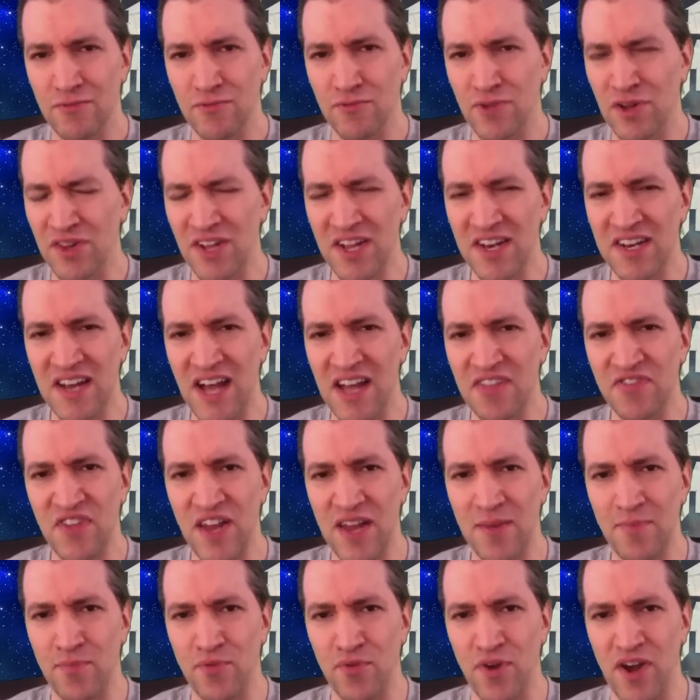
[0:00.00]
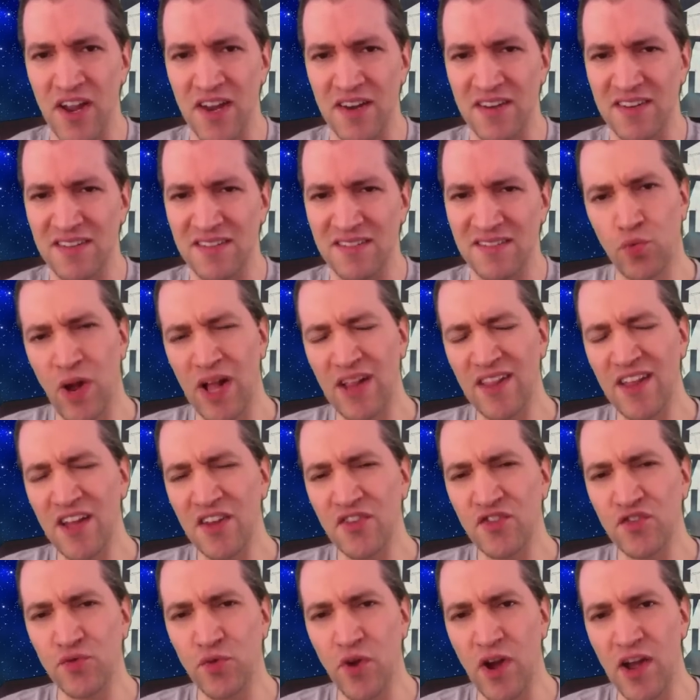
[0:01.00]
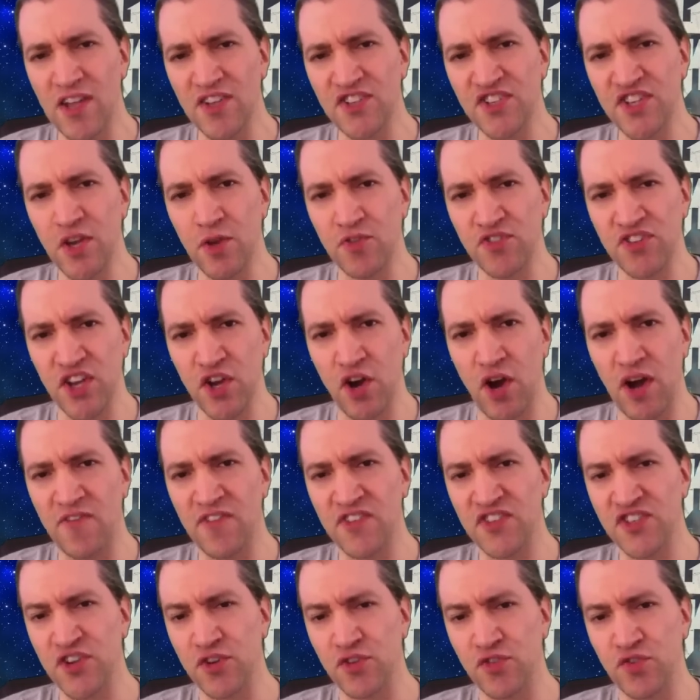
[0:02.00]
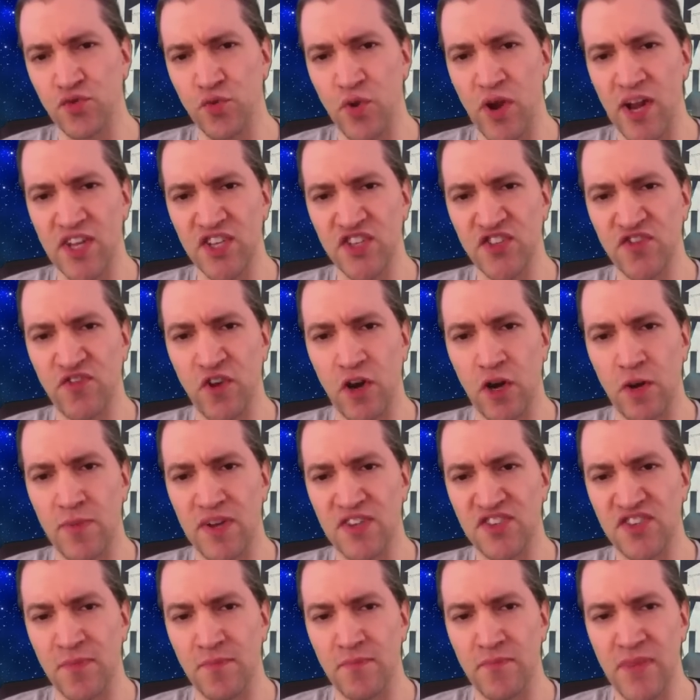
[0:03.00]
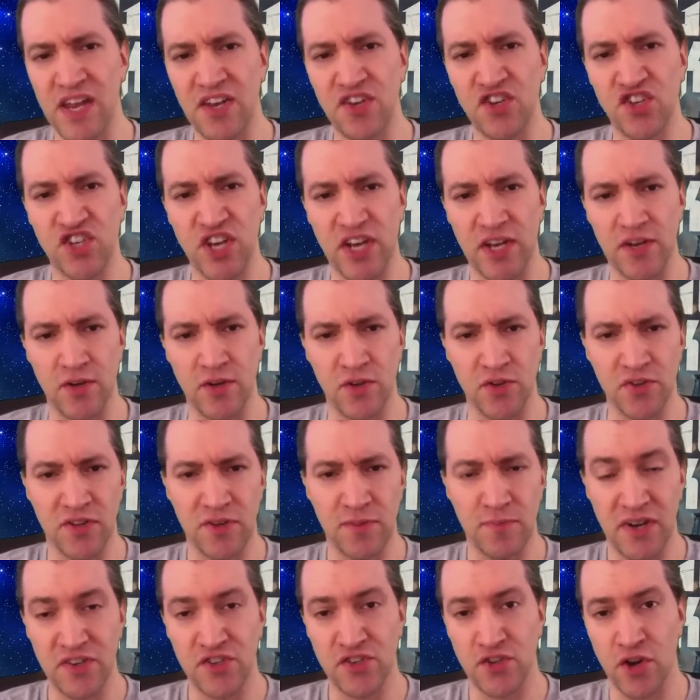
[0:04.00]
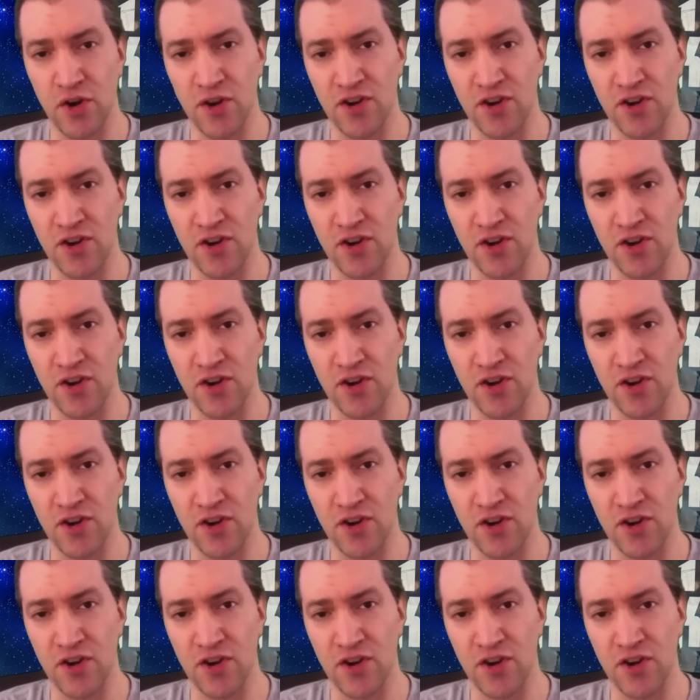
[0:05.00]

Really not that bright. Duela tries using Officer Transphobe as a meat shield, but